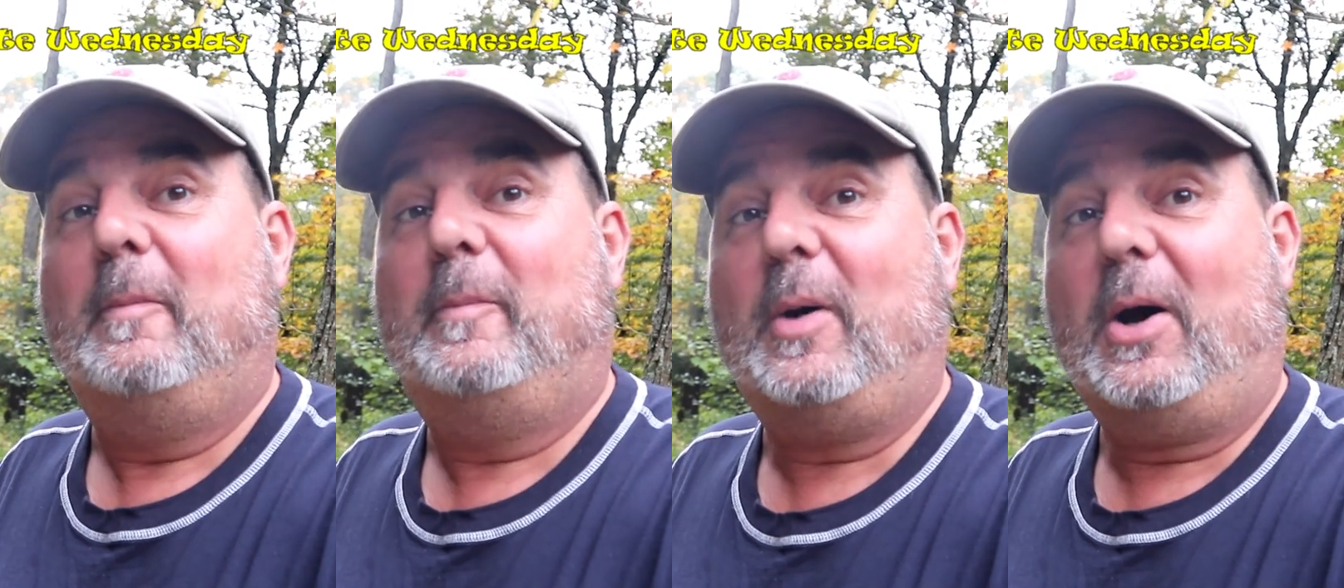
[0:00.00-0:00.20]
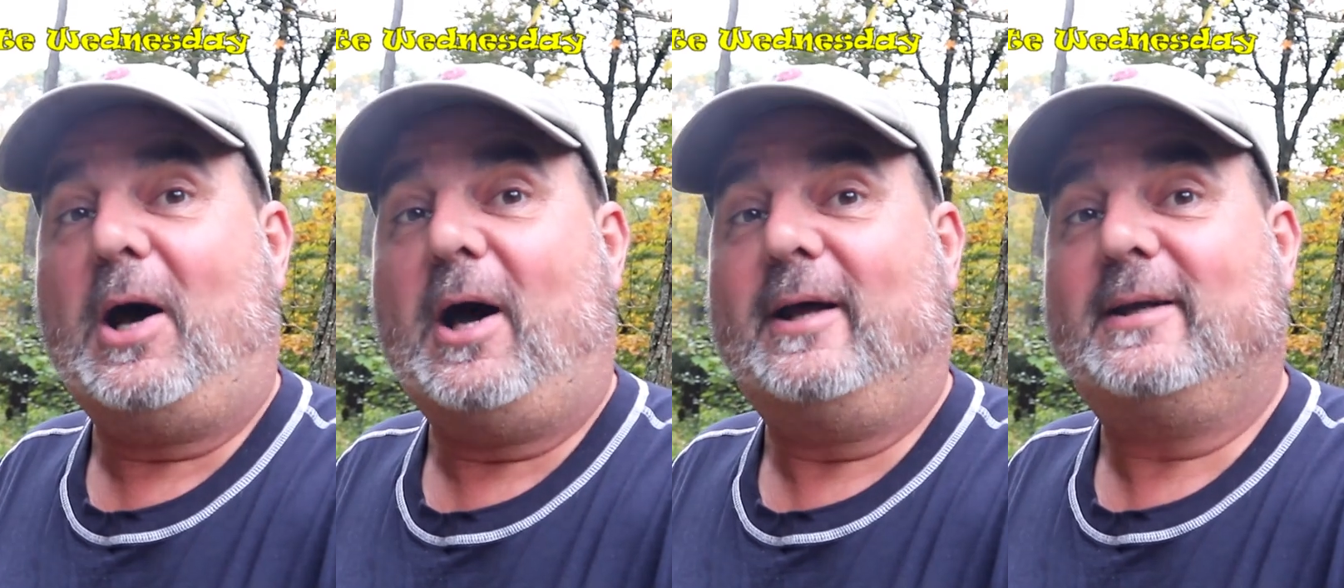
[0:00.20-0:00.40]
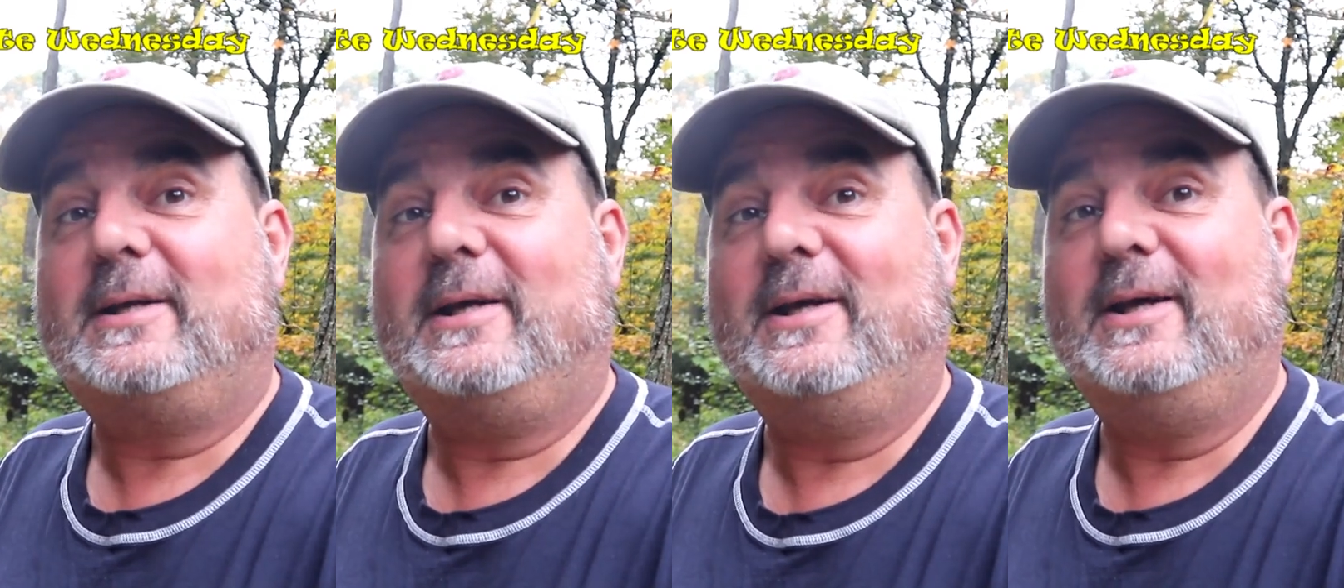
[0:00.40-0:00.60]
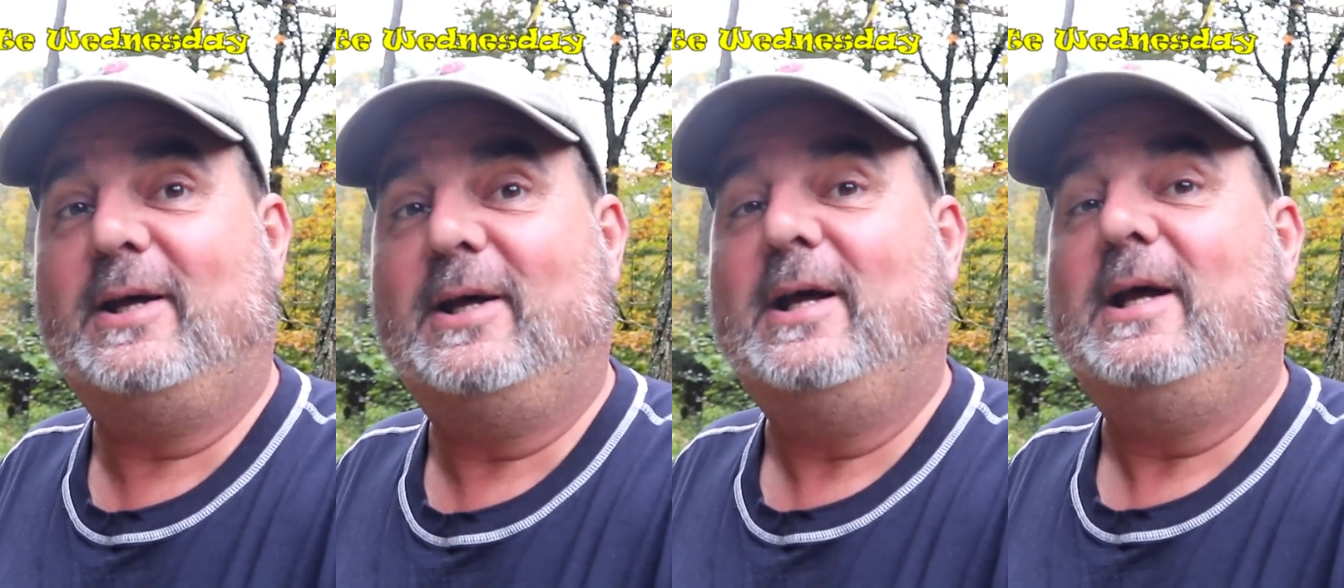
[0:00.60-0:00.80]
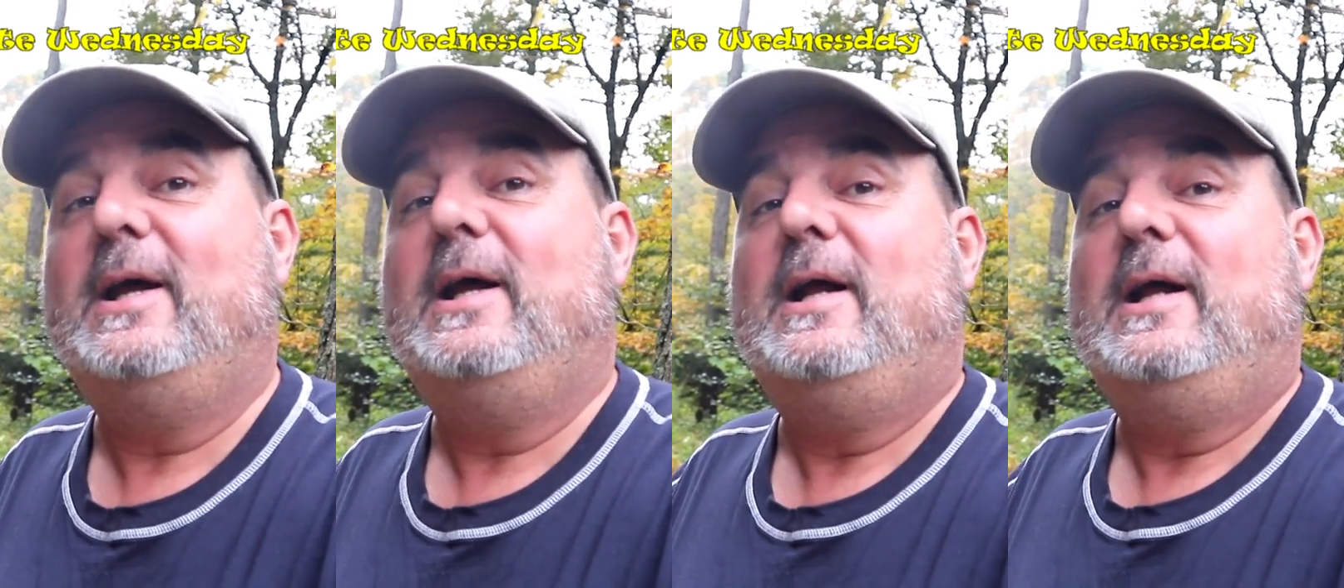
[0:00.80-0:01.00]
But
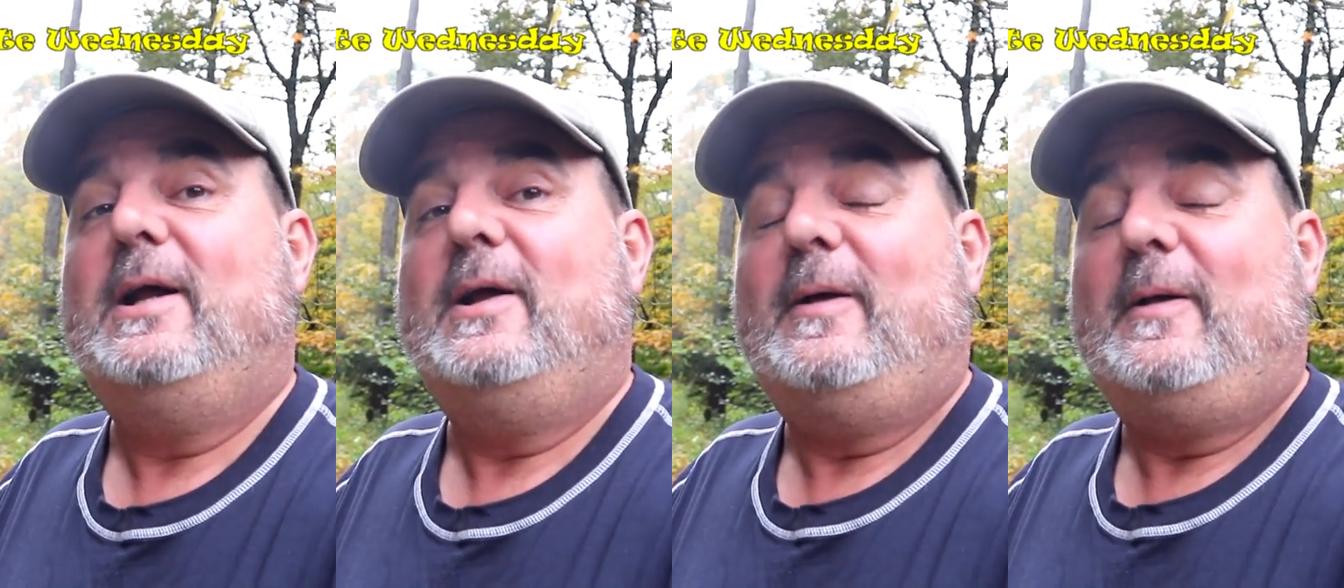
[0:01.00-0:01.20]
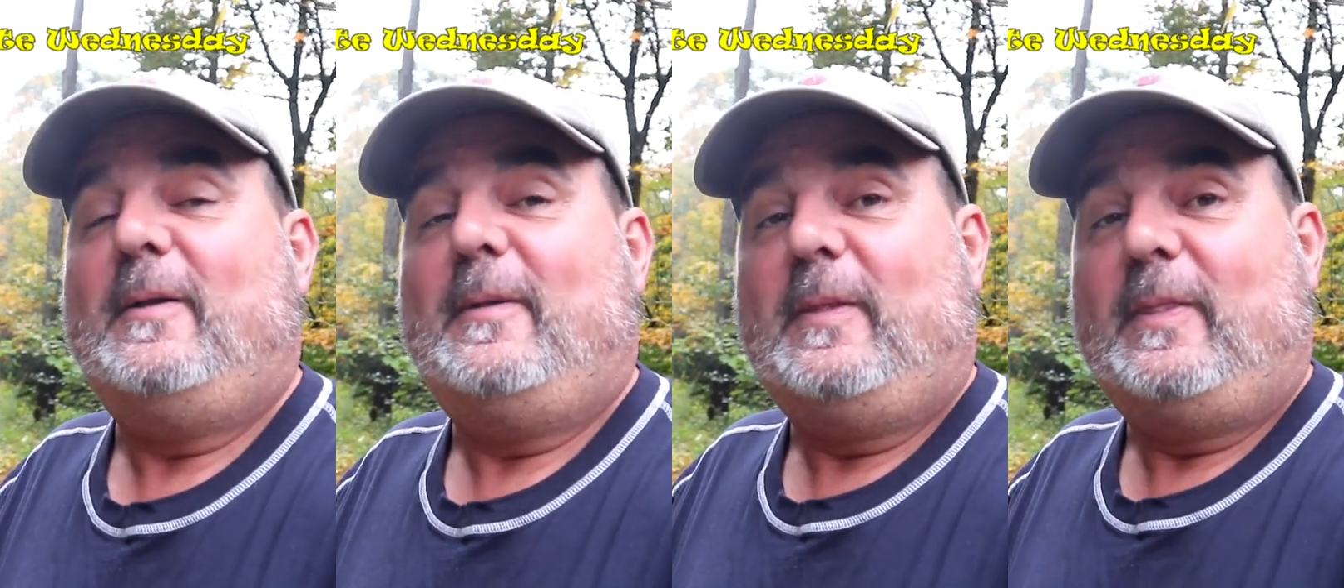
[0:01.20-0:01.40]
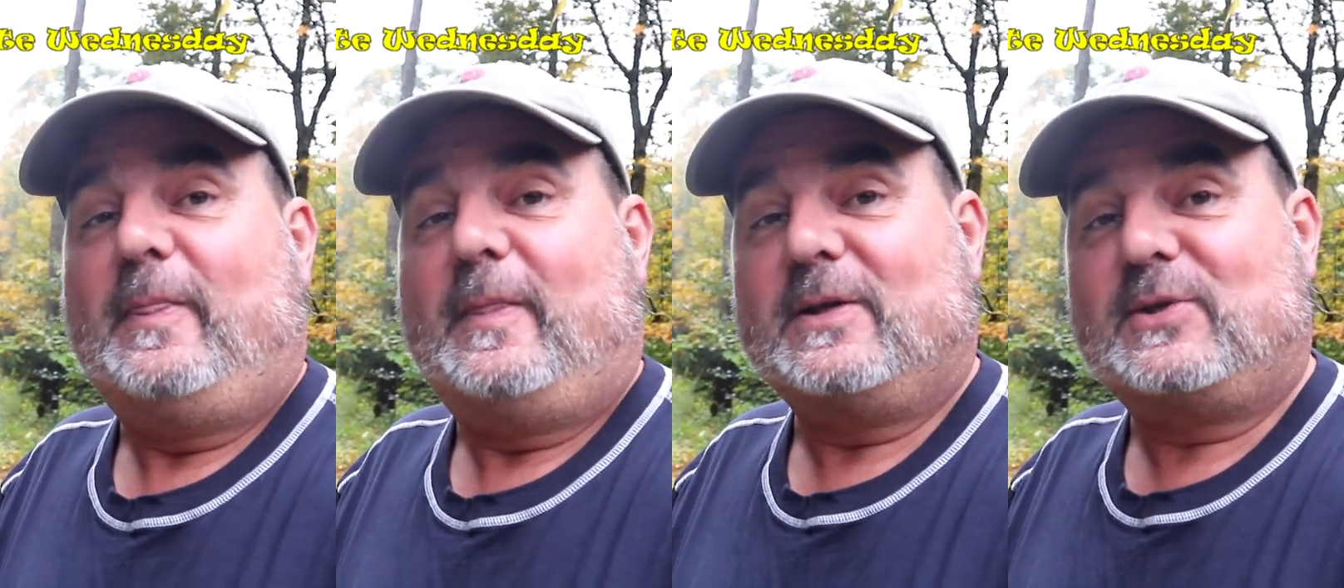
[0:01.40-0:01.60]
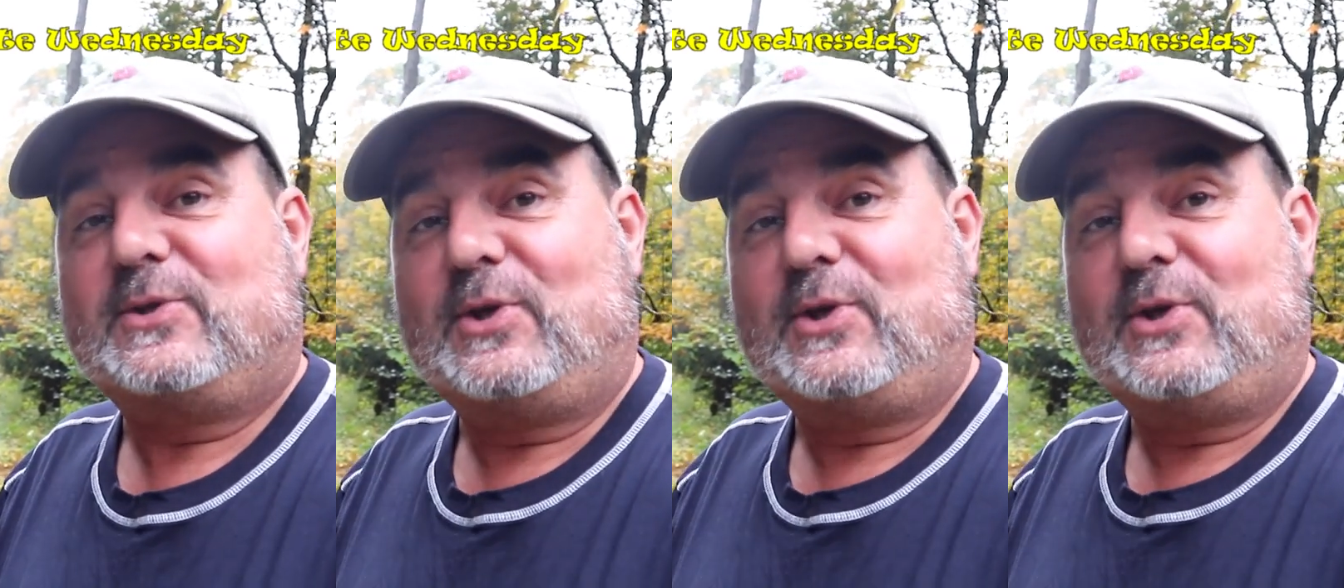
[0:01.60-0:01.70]
the